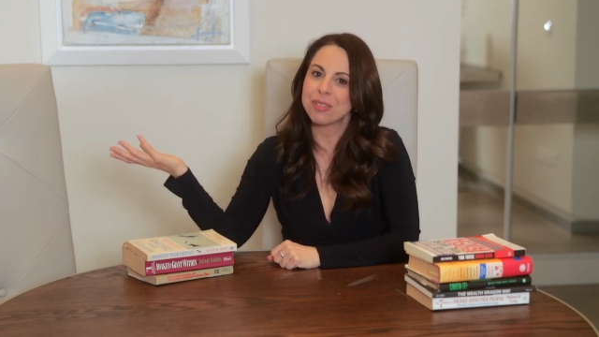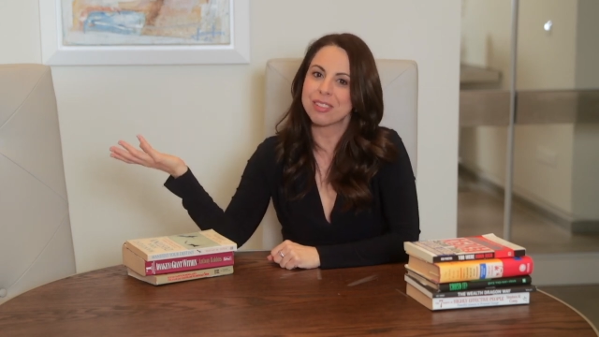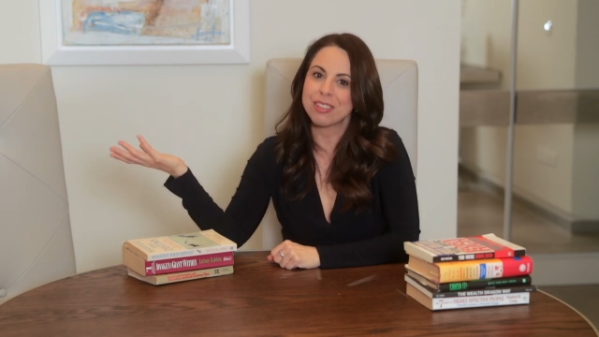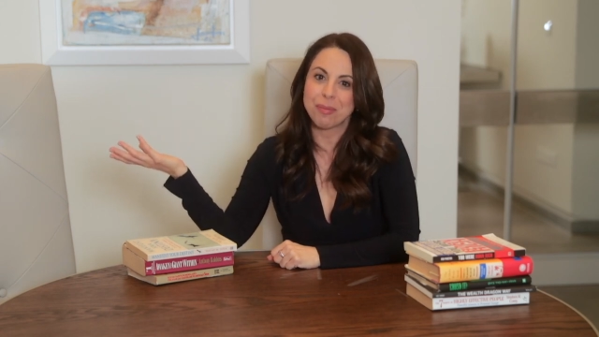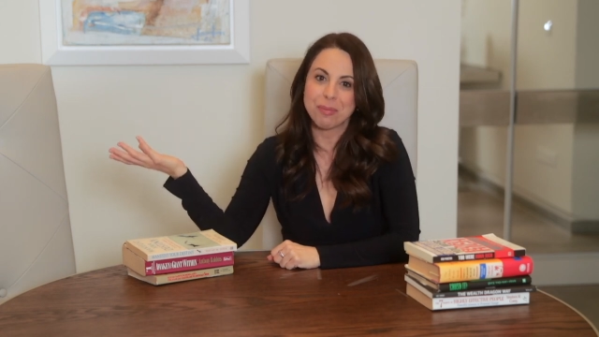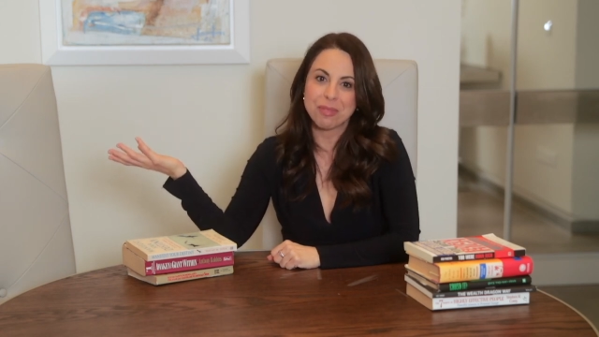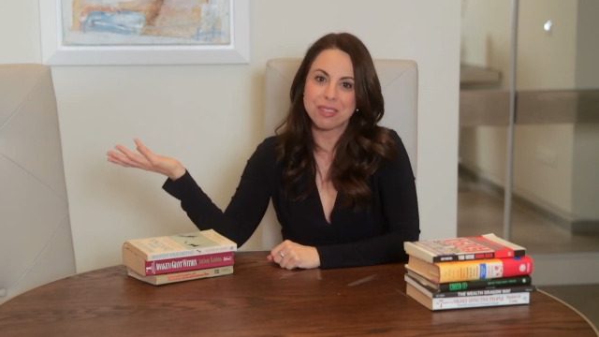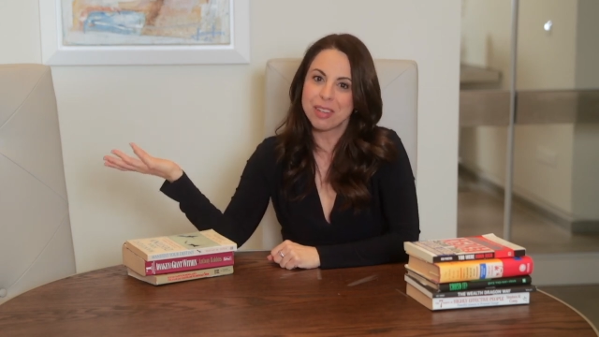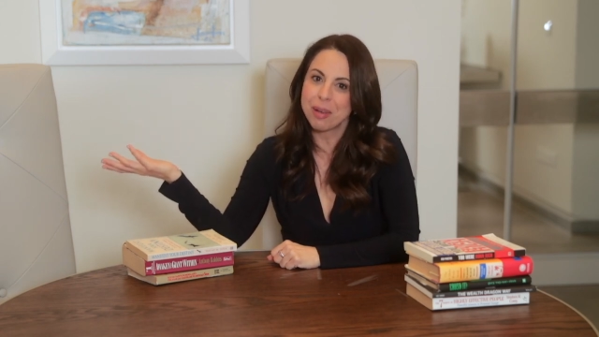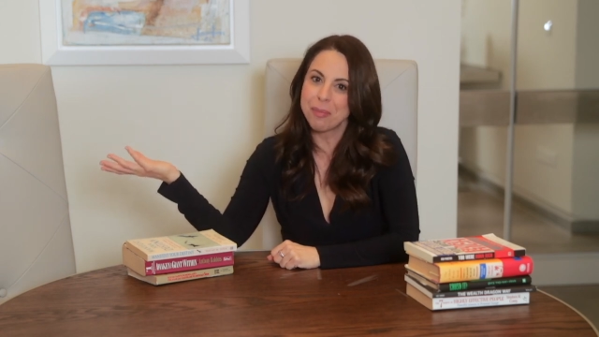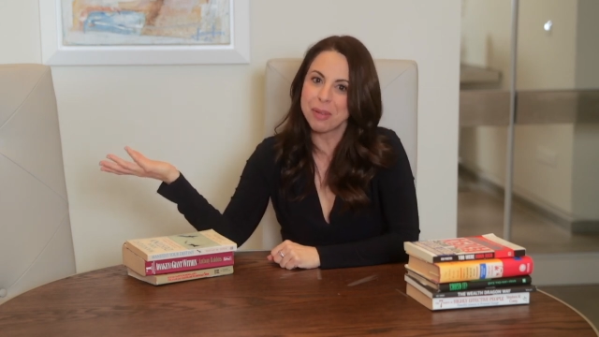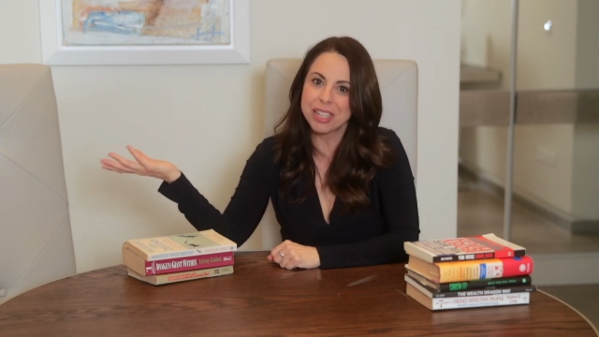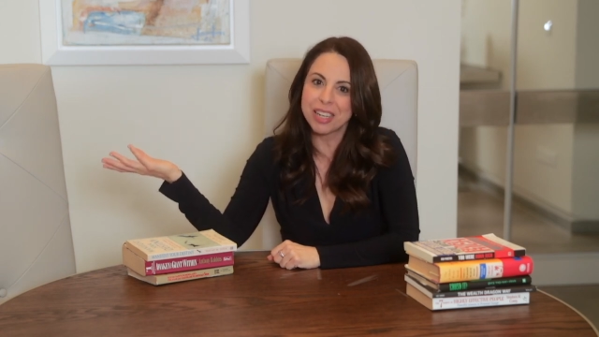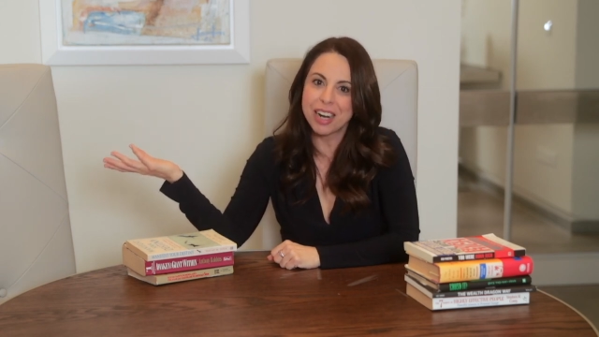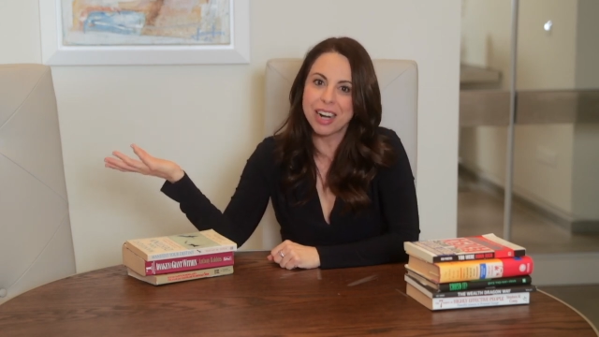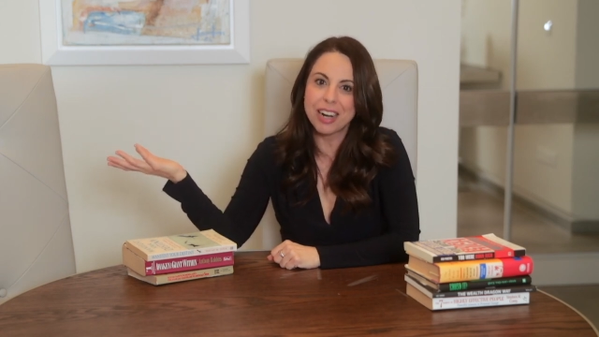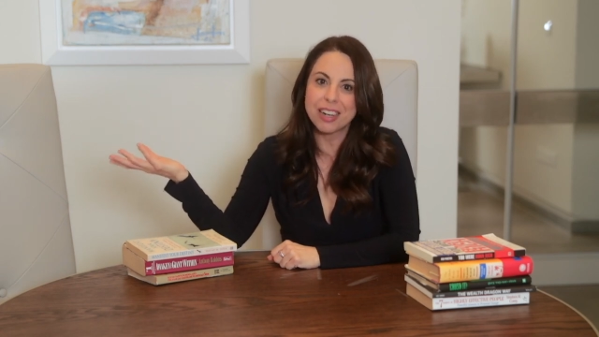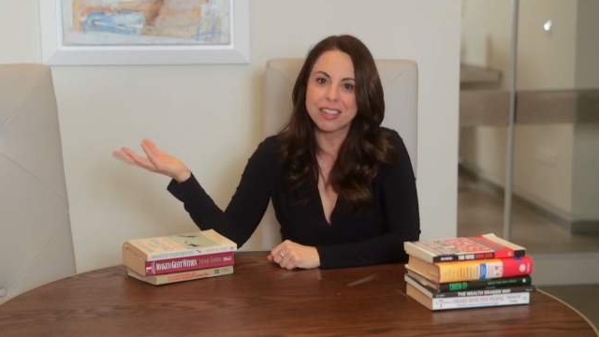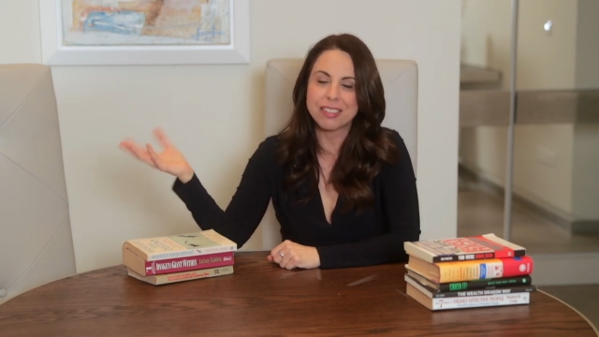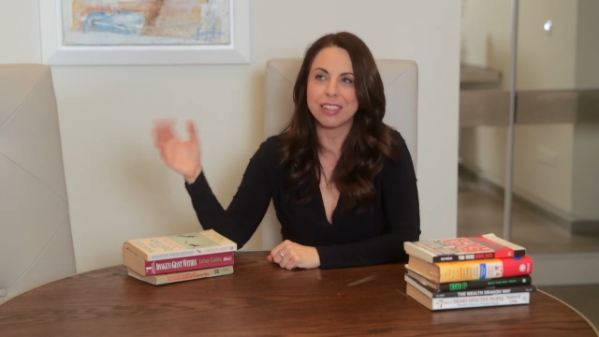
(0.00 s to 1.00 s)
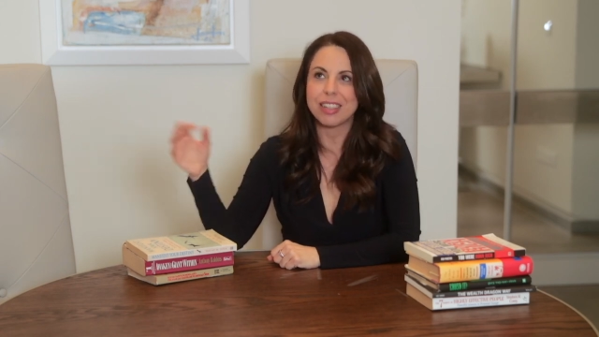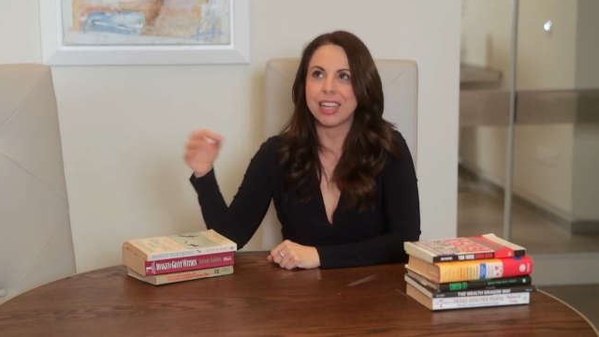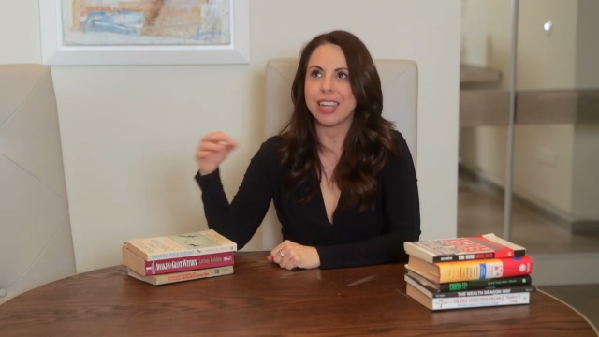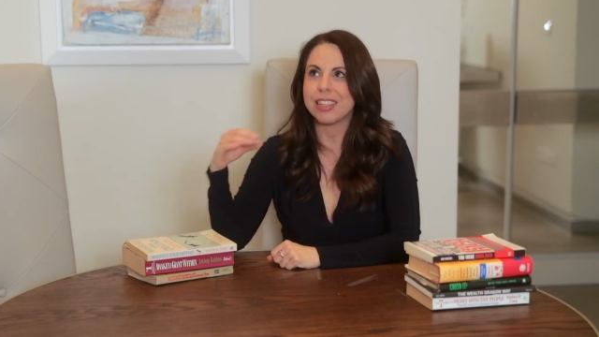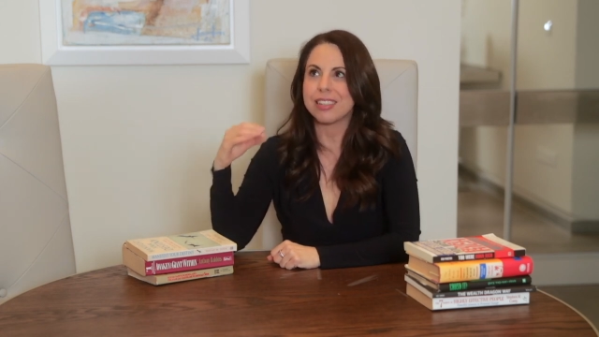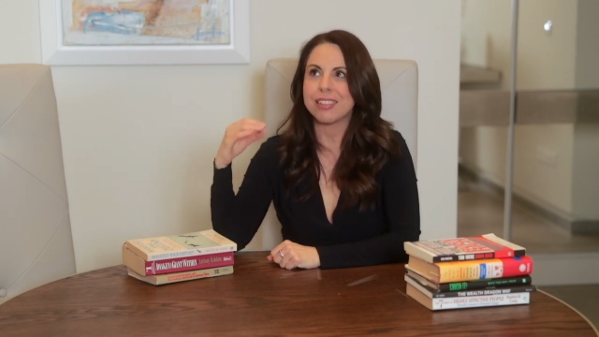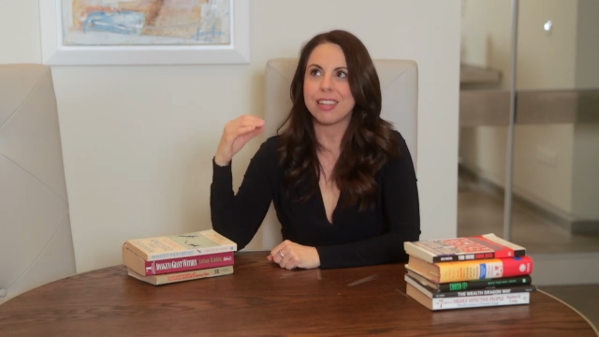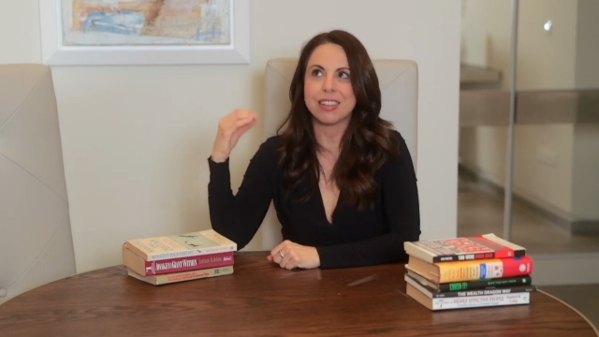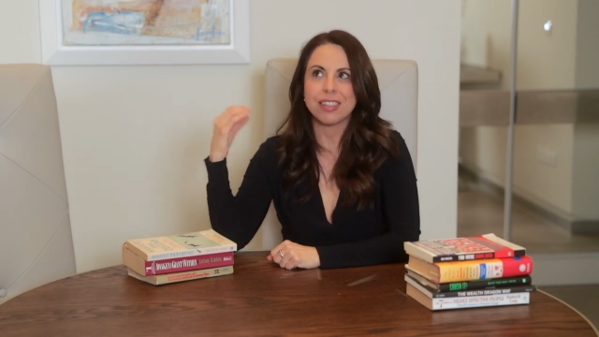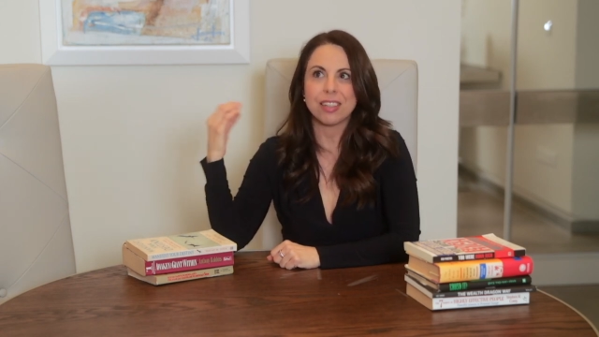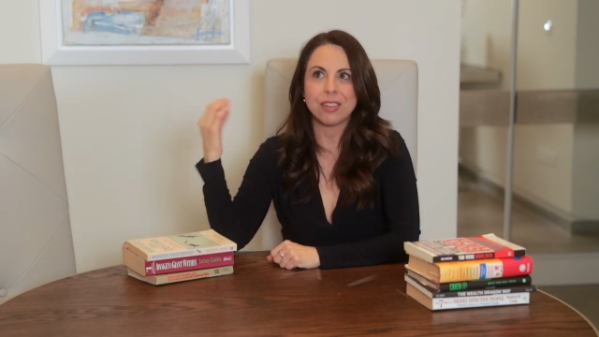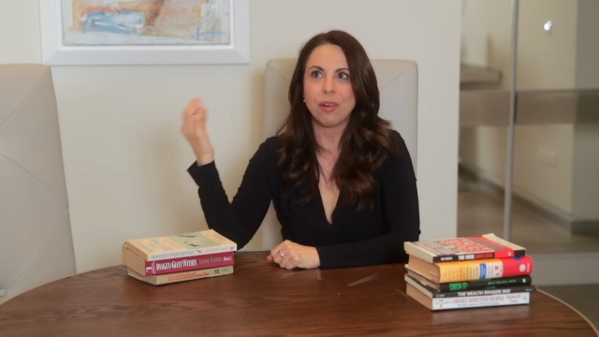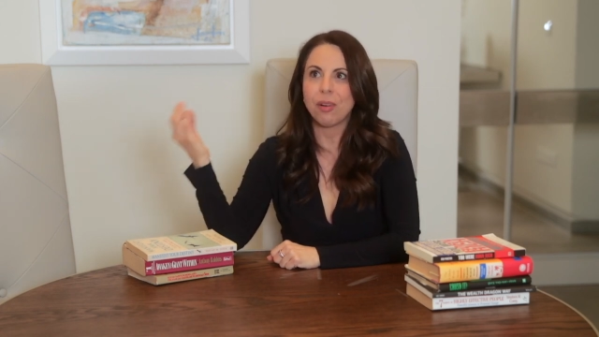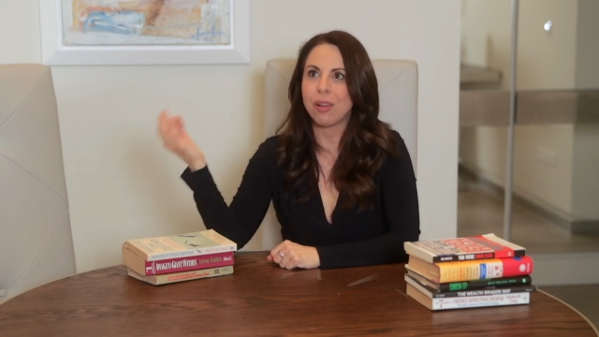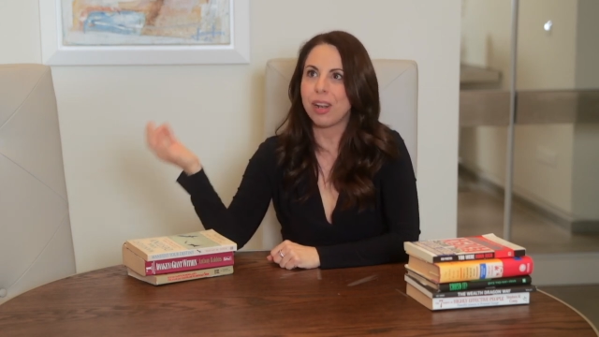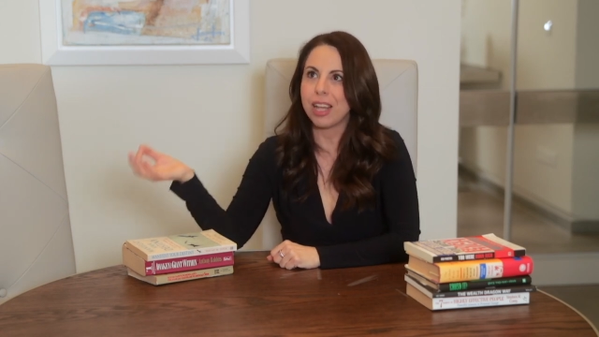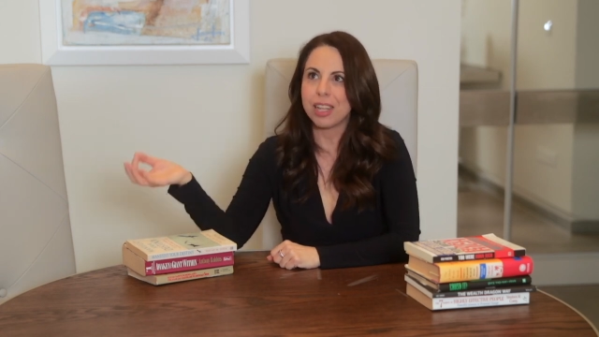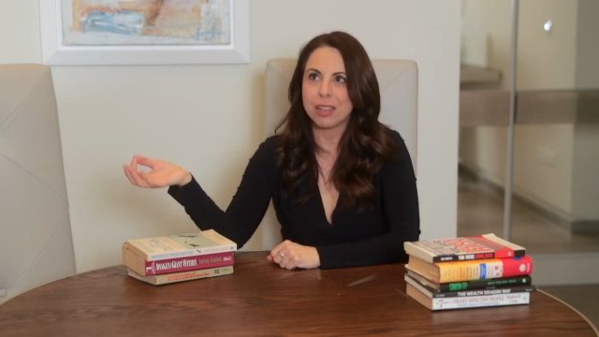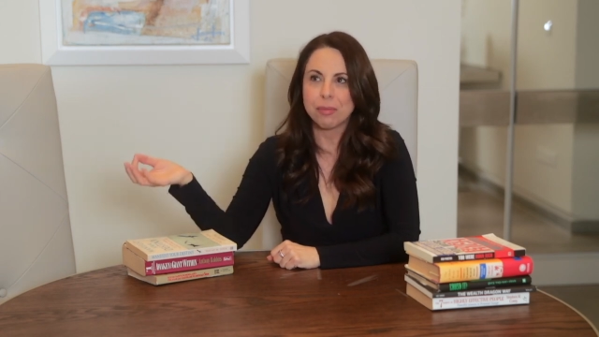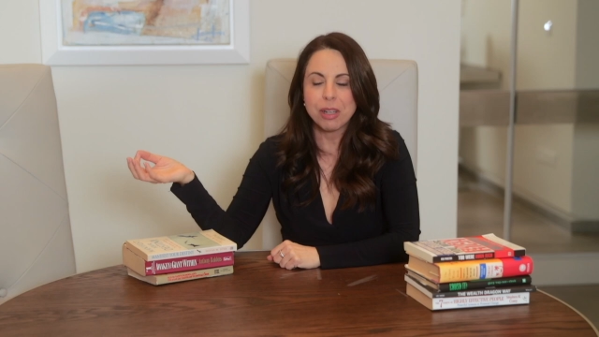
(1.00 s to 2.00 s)
some seminars and I attended
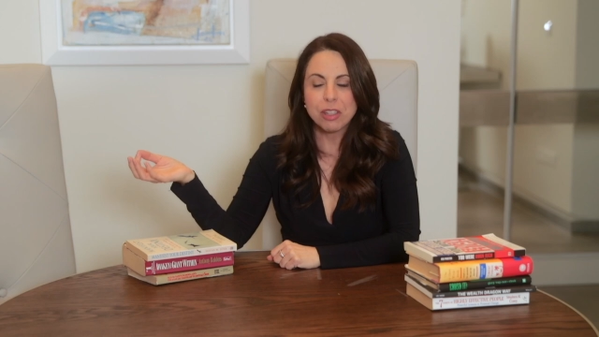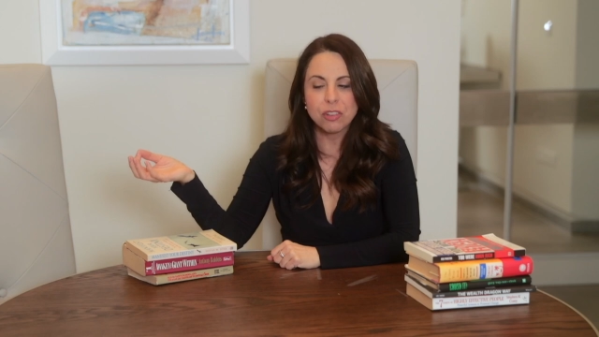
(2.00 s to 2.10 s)
online